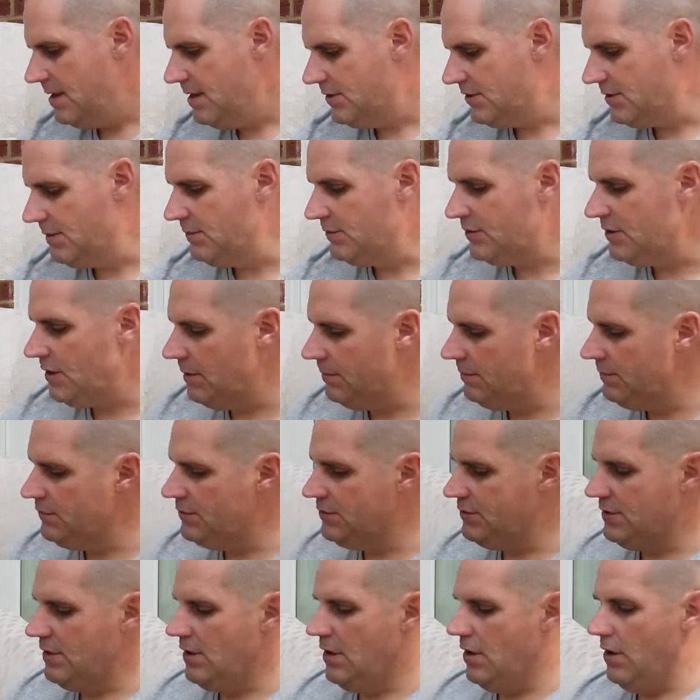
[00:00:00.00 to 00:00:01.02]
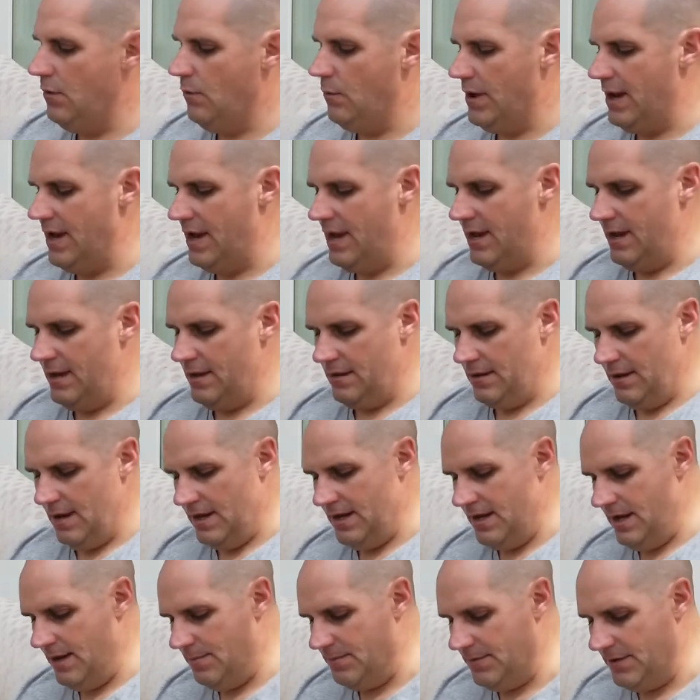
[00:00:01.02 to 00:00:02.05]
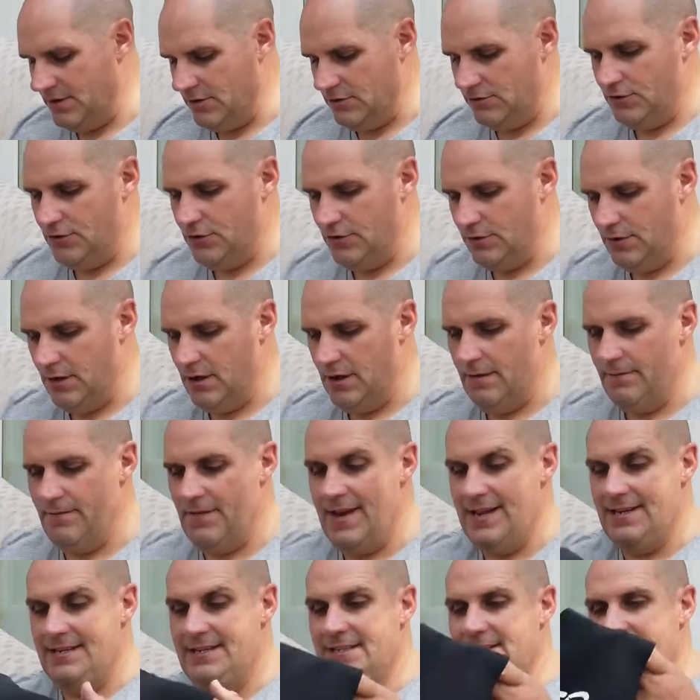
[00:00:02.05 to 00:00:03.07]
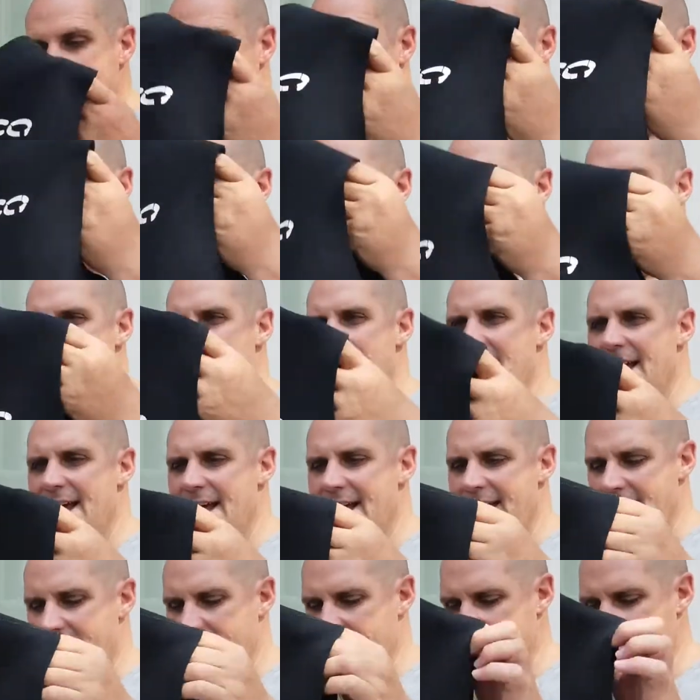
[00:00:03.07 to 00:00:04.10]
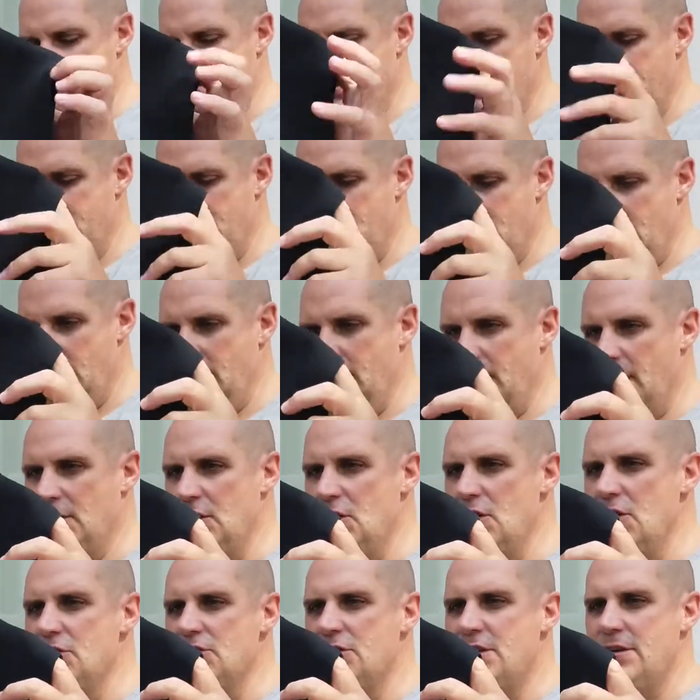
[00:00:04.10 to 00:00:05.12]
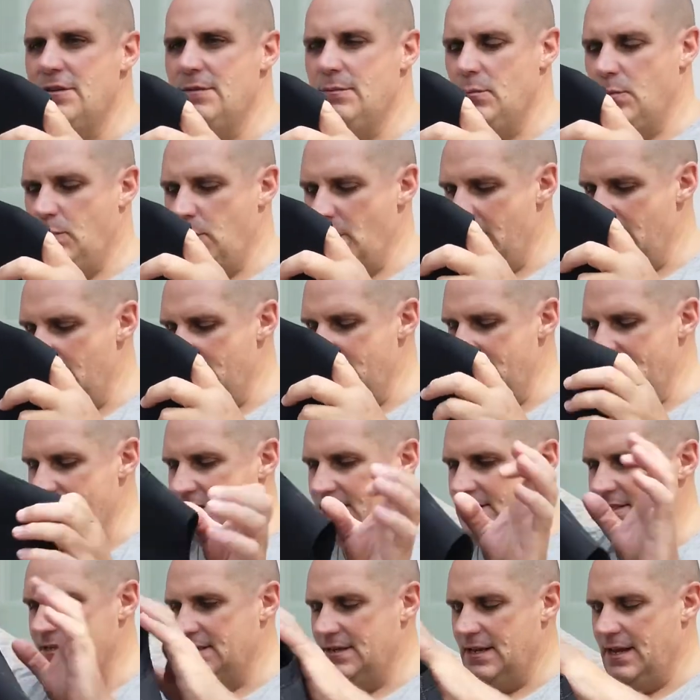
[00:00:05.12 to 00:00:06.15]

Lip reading: Sometimes I wear a neoprene vest, and I usually wear this